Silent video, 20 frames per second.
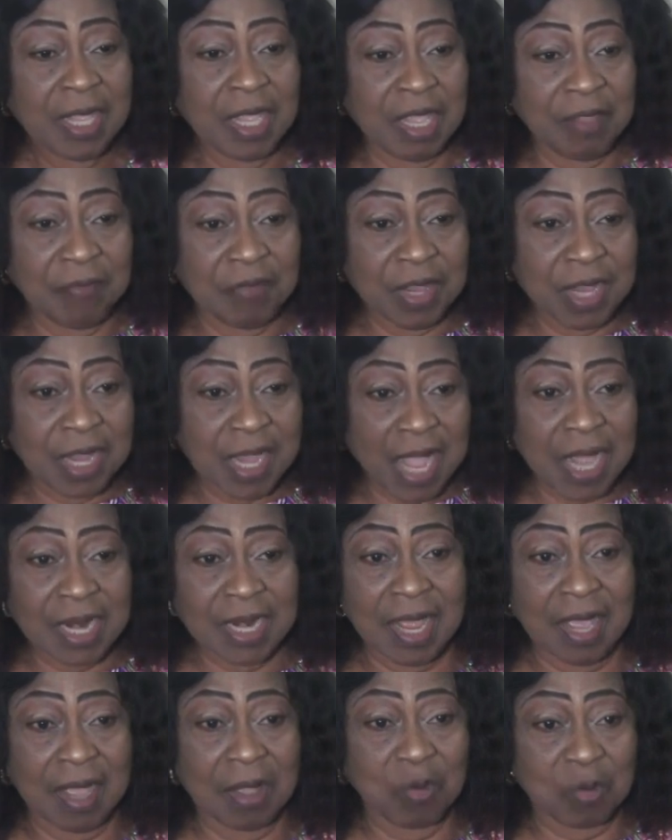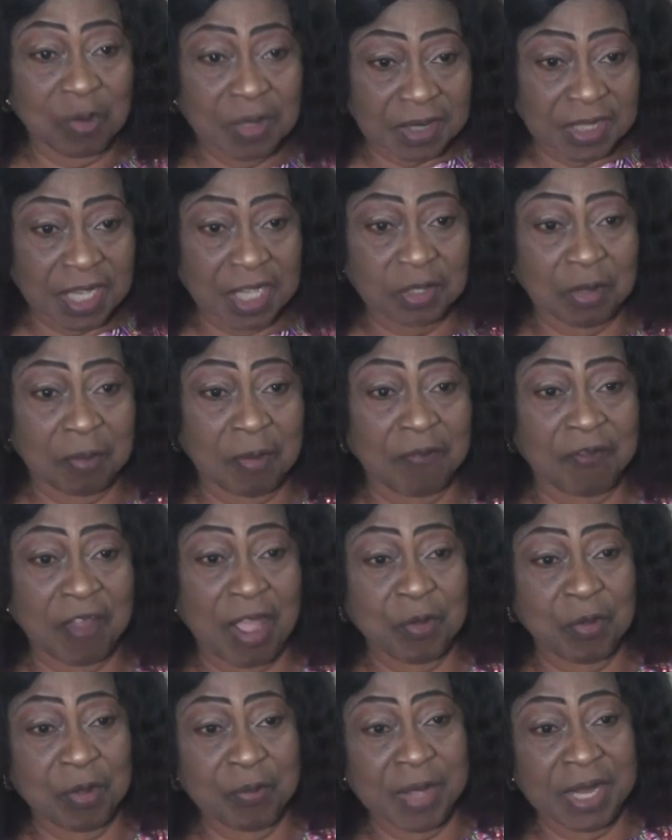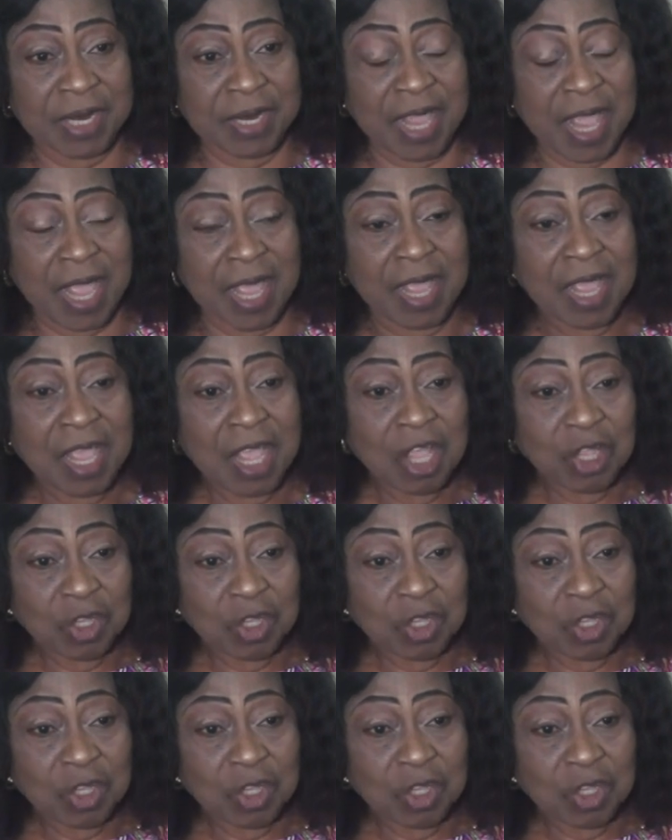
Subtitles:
Even Ghana, we sent some of our women there.